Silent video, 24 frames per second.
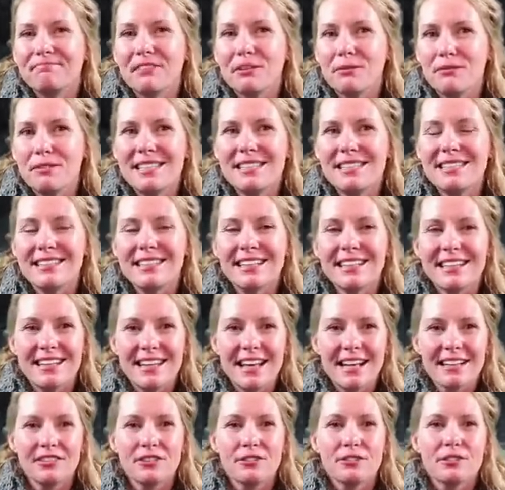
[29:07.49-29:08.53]
reason to
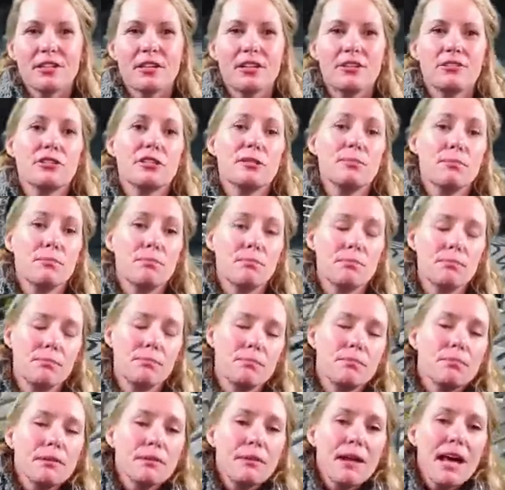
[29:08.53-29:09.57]
connect those countries
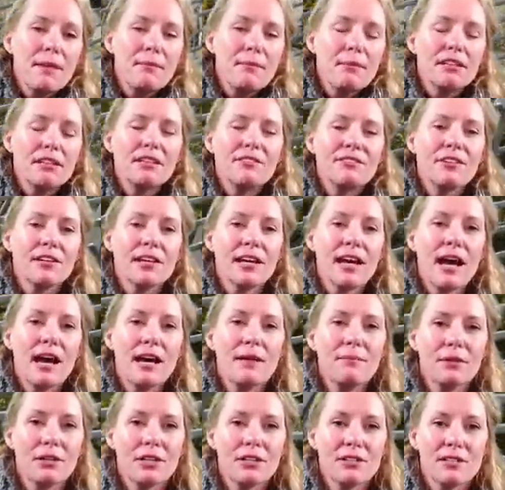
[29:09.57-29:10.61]
predominantly for
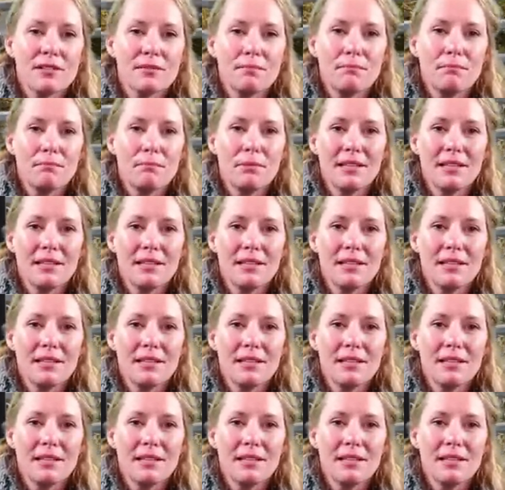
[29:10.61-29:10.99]
commerce.